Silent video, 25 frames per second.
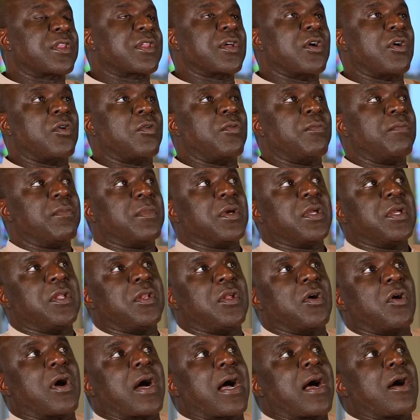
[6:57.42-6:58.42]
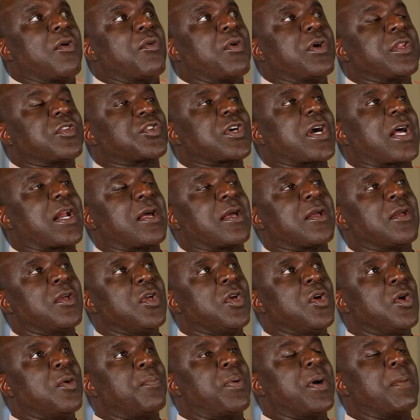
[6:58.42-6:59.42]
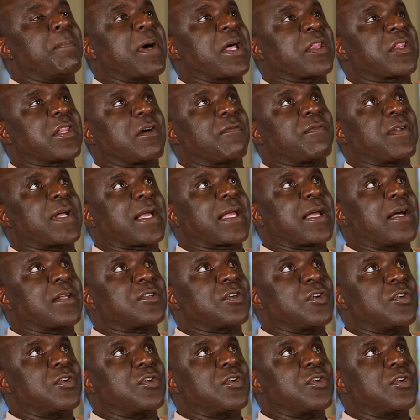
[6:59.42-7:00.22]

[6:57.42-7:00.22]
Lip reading: So, you know, I always try to put myself, like I